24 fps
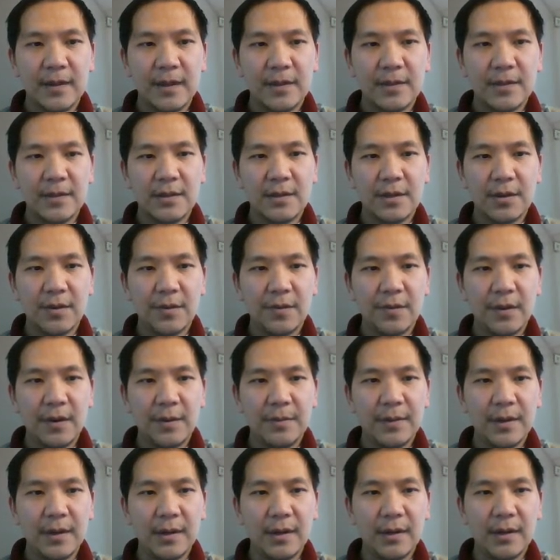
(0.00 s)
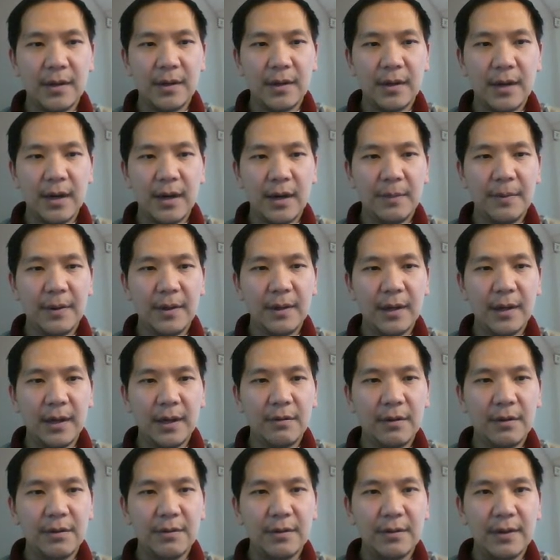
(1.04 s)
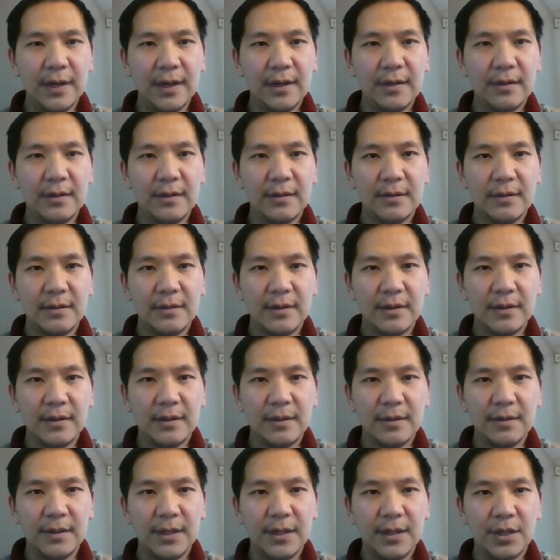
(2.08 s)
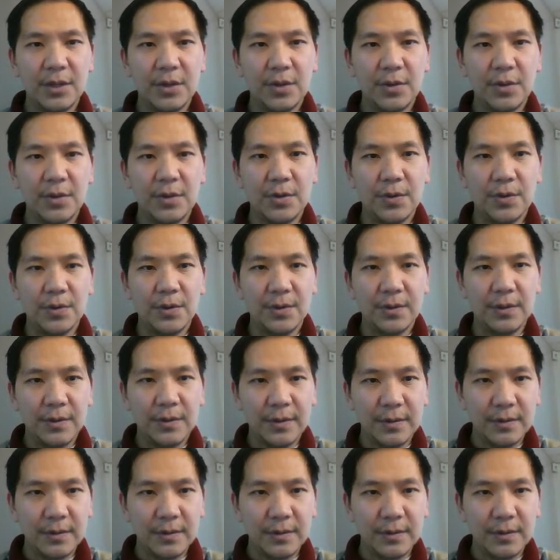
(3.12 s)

So from the upper level, right, until